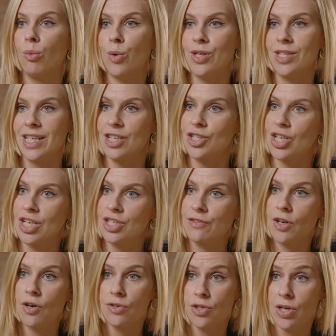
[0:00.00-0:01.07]
Once exchange
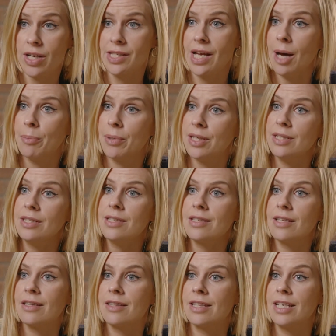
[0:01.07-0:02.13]
of contracts
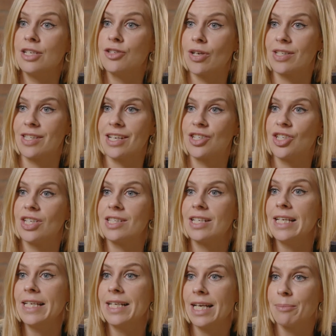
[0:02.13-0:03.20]
happens, the transaction is
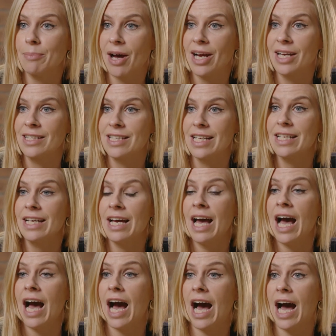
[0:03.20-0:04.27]
legally binding
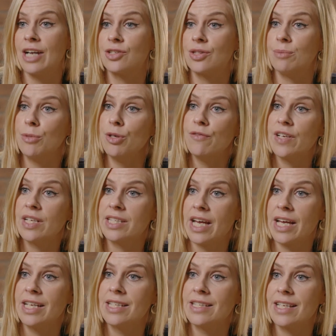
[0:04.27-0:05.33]
and the moving
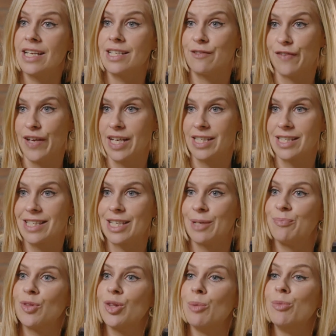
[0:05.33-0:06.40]
date is fixed.
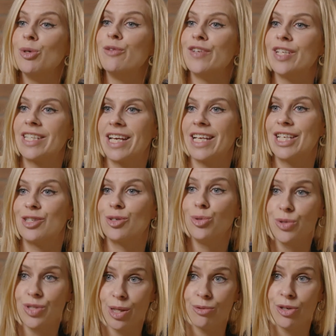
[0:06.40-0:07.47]
The moving date is
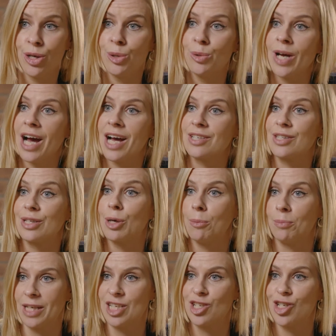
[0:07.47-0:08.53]
also known as the
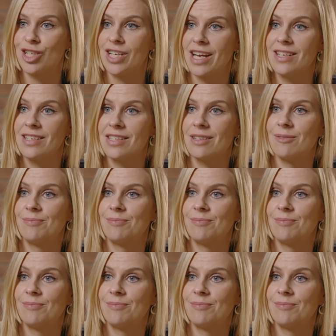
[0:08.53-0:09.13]
completion date.